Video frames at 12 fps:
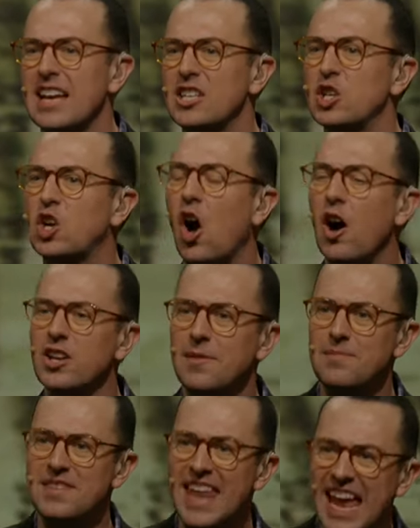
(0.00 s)
to
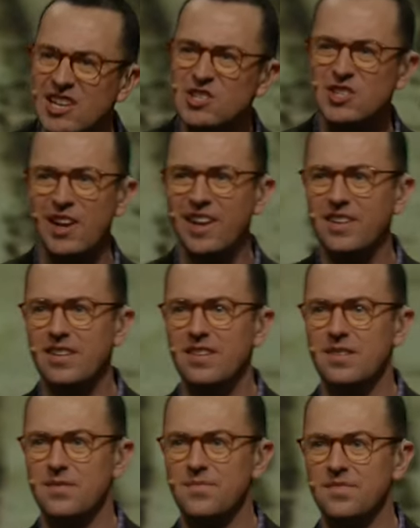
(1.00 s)
condemnation,
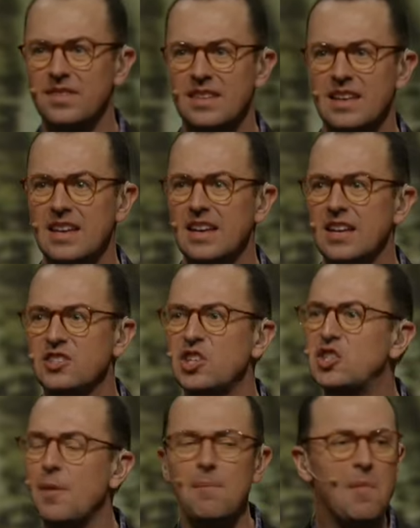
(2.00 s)
to
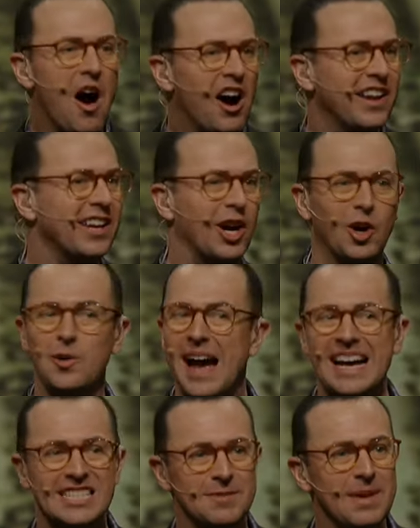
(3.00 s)
demonic
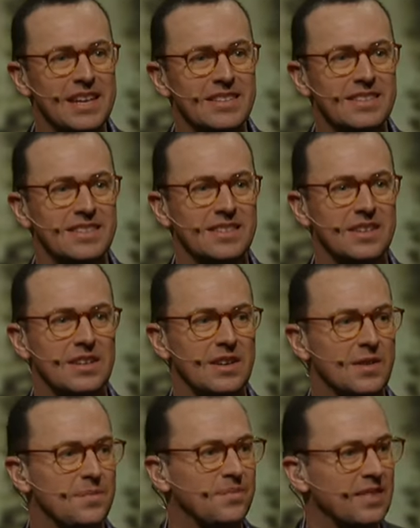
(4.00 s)
harassment.
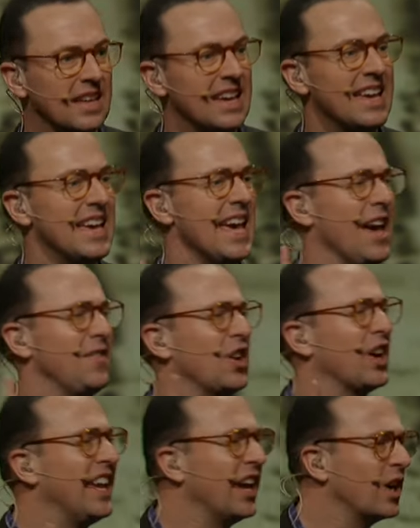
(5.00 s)
If you're
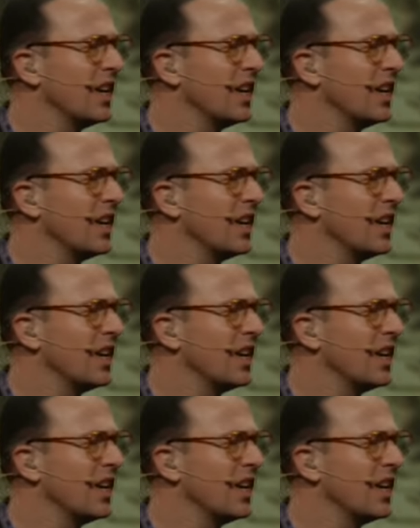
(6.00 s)
here